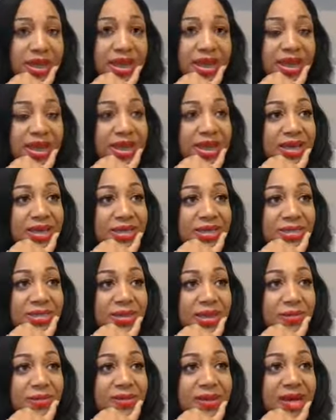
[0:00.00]
And
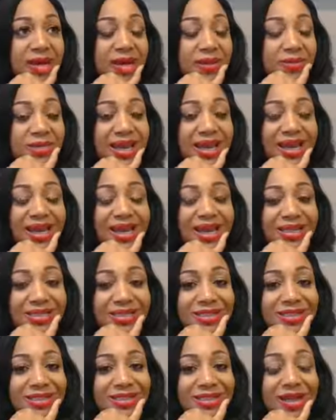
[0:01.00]
sometimes I had to
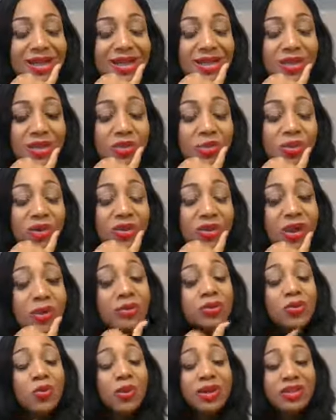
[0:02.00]
decide on whether I
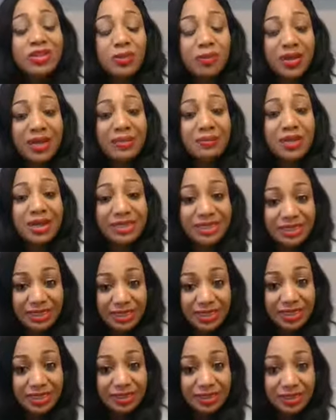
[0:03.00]
was going to pay my
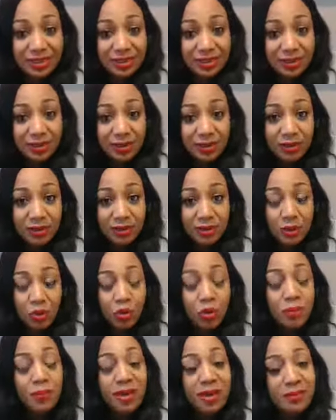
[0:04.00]
lease
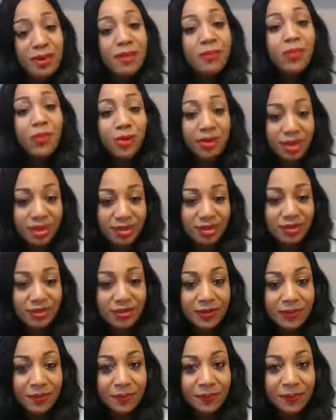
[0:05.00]
or pay my mortgage.